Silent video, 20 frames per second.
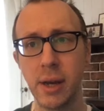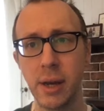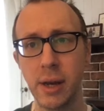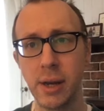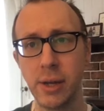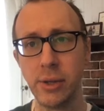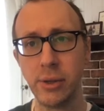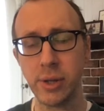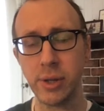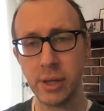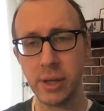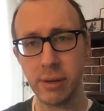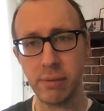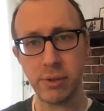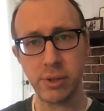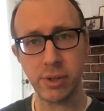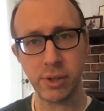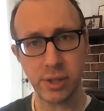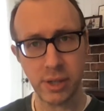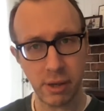You can give
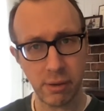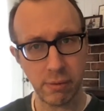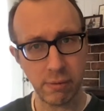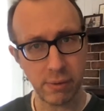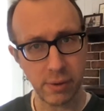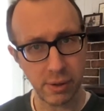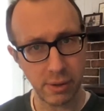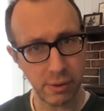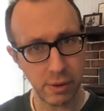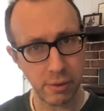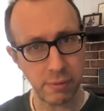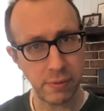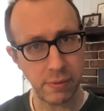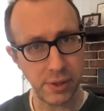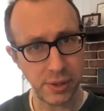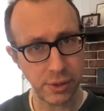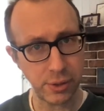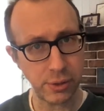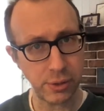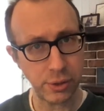yourself a
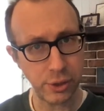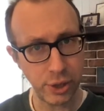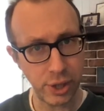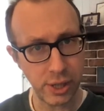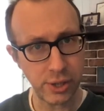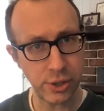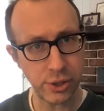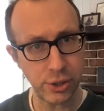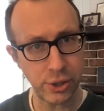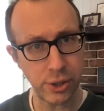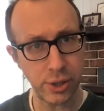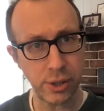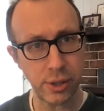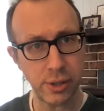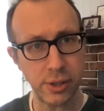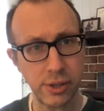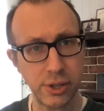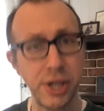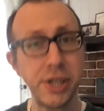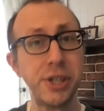physical gesture.
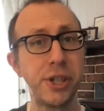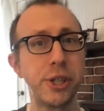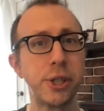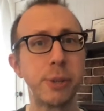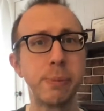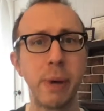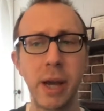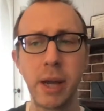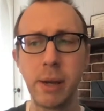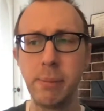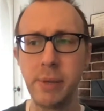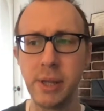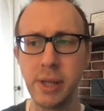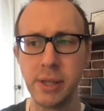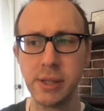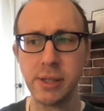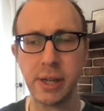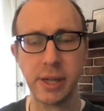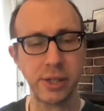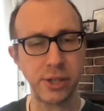Changing your spine means,